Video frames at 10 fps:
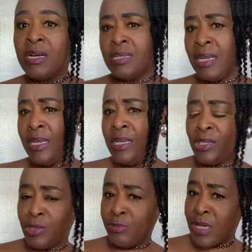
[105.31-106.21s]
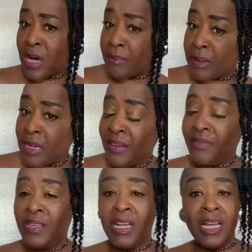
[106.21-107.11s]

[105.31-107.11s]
because I needed to be uplifted.